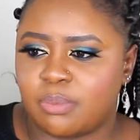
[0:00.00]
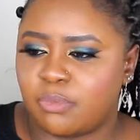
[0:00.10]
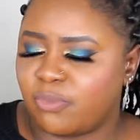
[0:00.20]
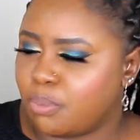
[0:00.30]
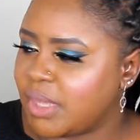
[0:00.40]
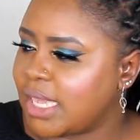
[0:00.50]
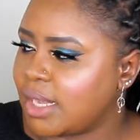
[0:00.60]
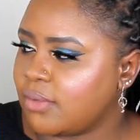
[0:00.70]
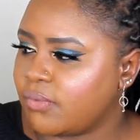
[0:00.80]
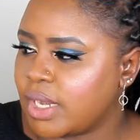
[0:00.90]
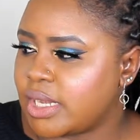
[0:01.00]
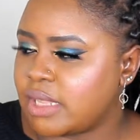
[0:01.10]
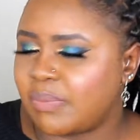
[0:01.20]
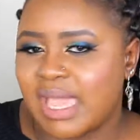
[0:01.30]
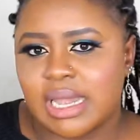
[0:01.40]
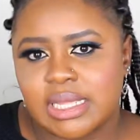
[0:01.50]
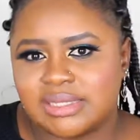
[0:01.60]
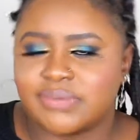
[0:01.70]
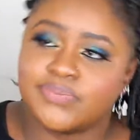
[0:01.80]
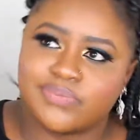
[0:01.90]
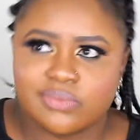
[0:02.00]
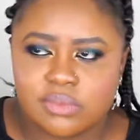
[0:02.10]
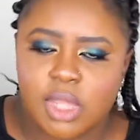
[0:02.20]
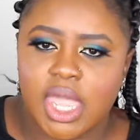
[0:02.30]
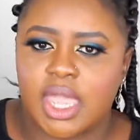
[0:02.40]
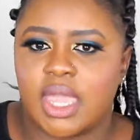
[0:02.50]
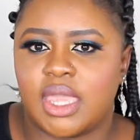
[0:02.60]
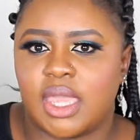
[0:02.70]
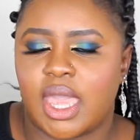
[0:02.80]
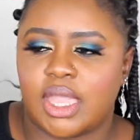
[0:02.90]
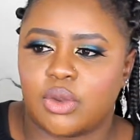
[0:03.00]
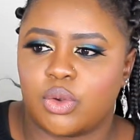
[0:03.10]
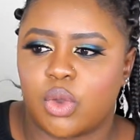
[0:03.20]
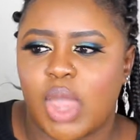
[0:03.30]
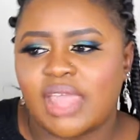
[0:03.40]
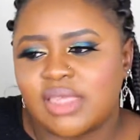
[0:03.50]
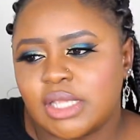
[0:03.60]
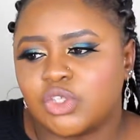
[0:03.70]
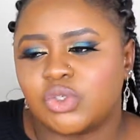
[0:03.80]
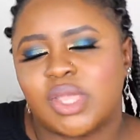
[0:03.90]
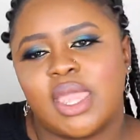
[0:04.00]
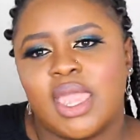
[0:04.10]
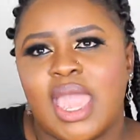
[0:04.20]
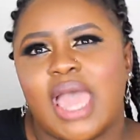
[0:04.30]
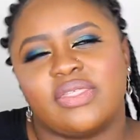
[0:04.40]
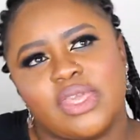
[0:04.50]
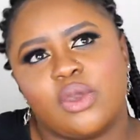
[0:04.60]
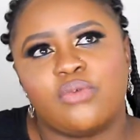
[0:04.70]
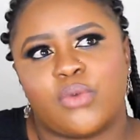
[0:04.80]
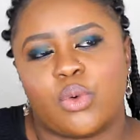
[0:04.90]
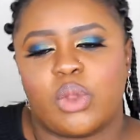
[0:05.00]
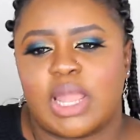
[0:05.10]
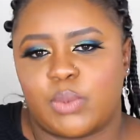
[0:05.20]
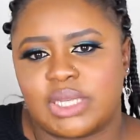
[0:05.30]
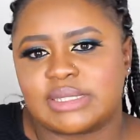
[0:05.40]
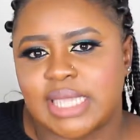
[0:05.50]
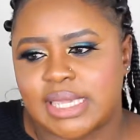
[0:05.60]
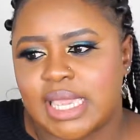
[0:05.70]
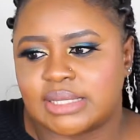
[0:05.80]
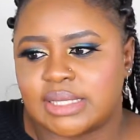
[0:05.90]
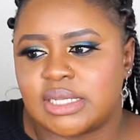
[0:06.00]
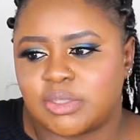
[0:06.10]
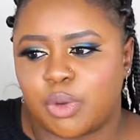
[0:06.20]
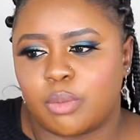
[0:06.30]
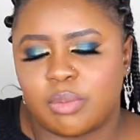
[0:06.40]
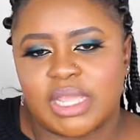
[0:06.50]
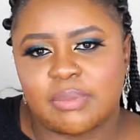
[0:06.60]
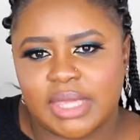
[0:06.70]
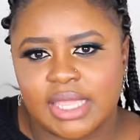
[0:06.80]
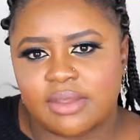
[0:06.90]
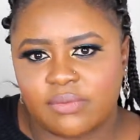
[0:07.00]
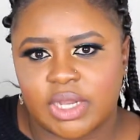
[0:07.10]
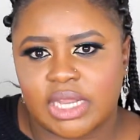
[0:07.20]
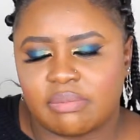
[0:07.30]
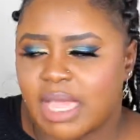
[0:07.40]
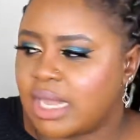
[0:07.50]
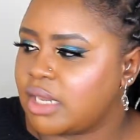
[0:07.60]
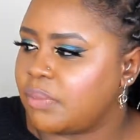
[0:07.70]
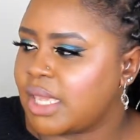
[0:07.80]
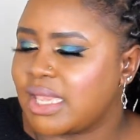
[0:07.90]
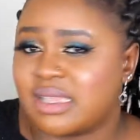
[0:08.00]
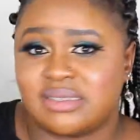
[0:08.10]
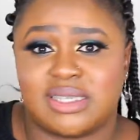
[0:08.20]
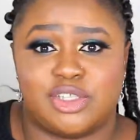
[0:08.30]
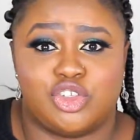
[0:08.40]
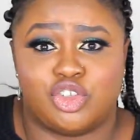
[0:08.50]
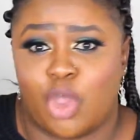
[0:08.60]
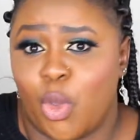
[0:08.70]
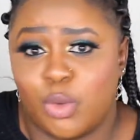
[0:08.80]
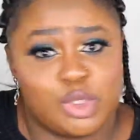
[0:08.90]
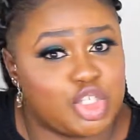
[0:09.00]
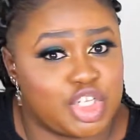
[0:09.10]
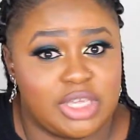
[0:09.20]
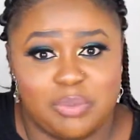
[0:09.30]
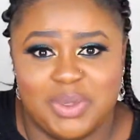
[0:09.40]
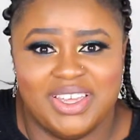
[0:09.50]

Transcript: a beginner friendly palette i i don't know i think I think overall I want to say yes it is probably a beginner friendly palette because it's so cheap